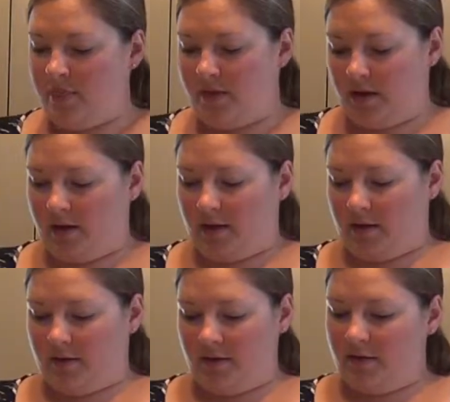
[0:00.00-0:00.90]

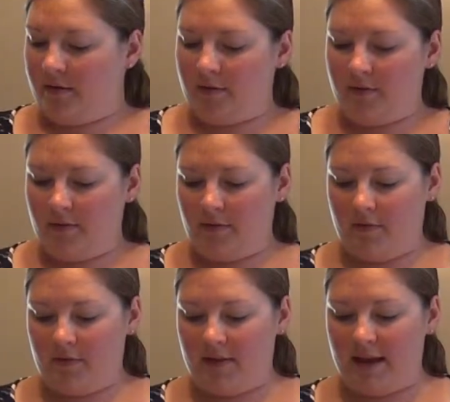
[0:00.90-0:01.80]
The
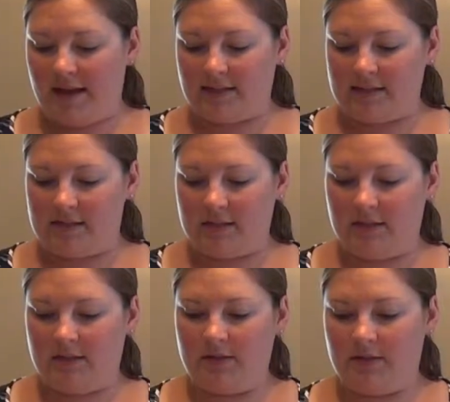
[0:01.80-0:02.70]
next
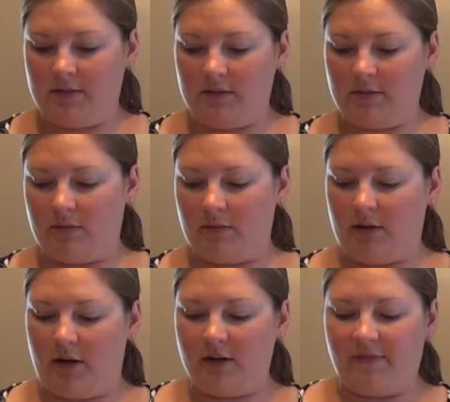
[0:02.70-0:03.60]

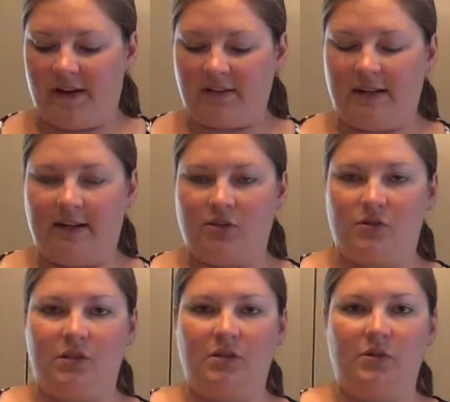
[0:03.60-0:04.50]
artifact that I
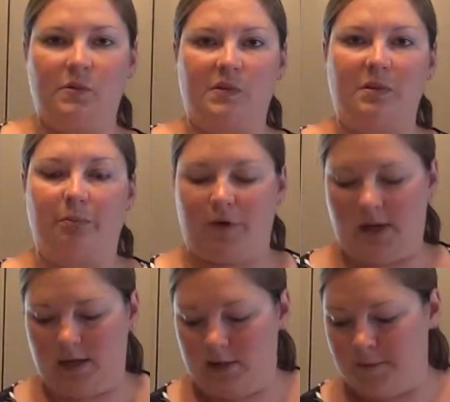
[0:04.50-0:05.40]
chose to use was a
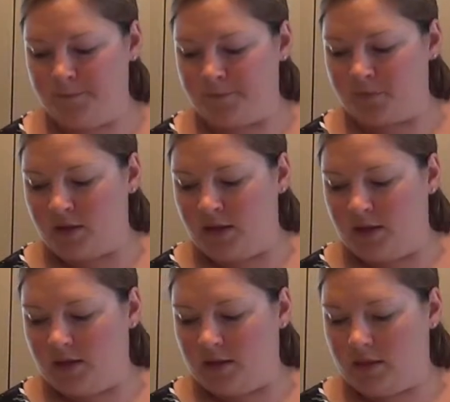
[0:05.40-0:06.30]
brick.
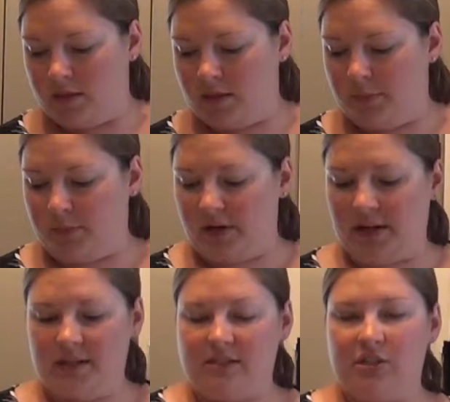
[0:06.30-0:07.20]
The
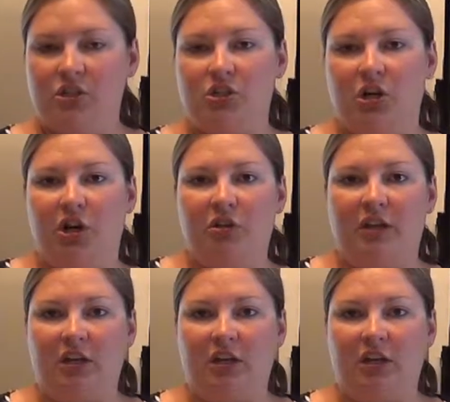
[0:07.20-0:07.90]
brick is to show the